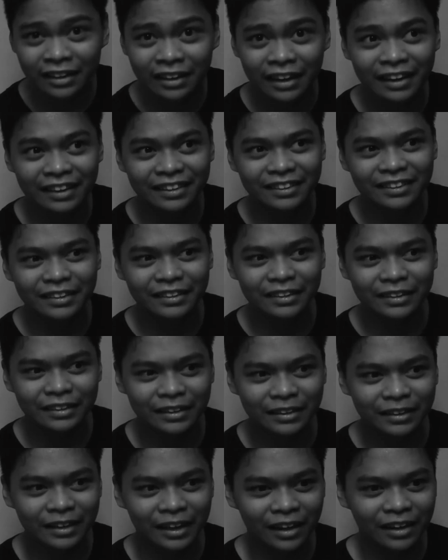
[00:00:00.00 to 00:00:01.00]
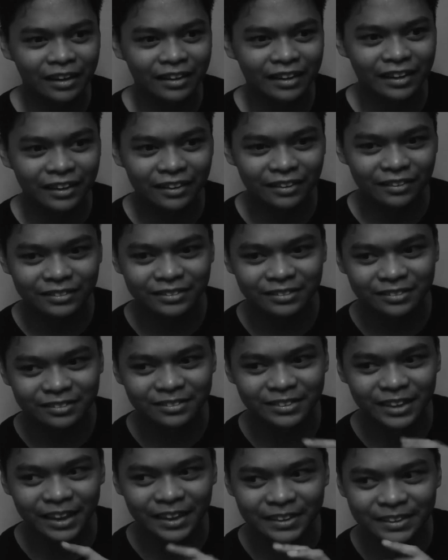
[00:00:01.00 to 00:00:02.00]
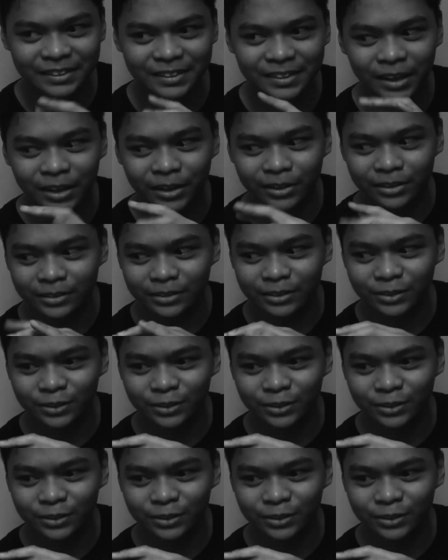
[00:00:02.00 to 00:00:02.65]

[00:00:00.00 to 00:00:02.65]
like a lot of little tiny stairs.